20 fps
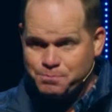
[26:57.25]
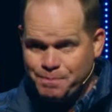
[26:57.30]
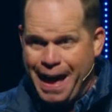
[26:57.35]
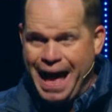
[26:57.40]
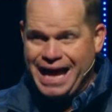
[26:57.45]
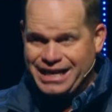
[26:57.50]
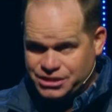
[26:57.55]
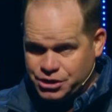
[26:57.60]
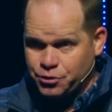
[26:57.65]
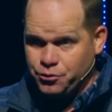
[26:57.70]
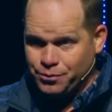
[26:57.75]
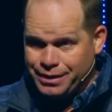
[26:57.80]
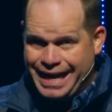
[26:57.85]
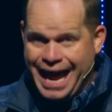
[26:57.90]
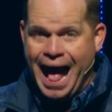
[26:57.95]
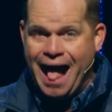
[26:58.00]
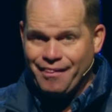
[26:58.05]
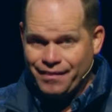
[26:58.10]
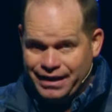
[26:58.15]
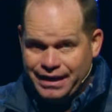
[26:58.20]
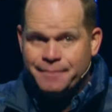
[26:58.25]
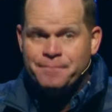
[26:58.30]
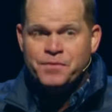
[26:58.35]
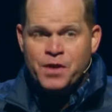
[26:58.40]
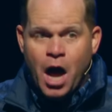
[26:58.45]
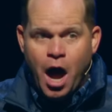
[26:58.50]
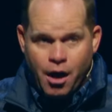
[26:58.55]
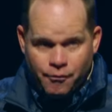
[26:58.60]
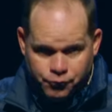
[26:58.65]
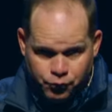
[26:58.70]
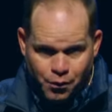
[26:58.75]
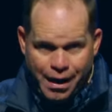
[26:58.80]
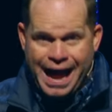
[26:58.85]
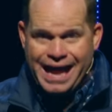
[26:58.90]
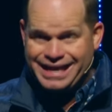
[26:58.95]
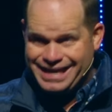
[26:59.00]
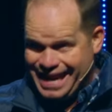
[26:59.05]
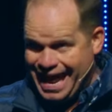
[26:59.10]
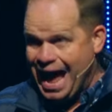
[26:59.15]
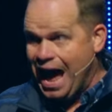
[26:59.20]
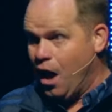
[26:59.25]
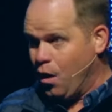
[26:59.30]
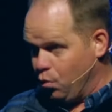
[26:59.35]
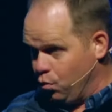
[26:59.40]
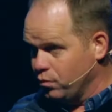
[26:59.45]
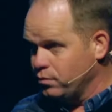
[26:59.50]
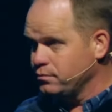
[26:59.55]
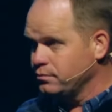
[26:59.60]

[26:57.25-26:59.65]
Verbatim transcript: back to the reality of right now